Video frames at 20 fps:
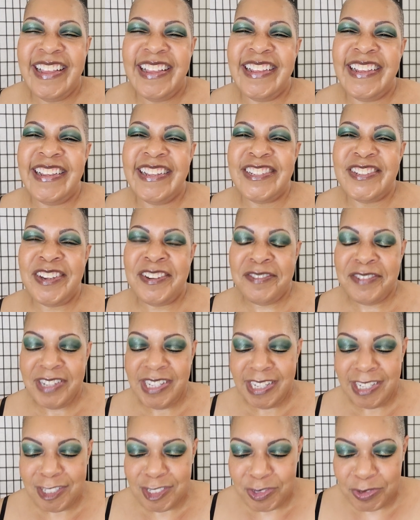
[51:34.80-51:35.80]
yeah, so I
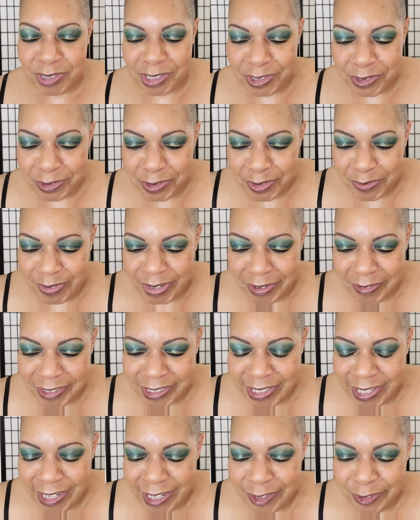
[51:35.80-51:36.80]
really enjoy those five
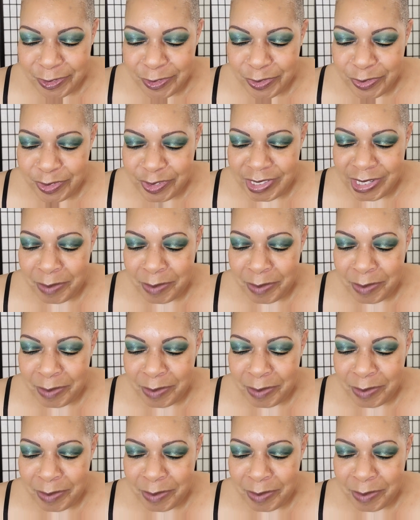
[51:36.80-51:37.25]
channels,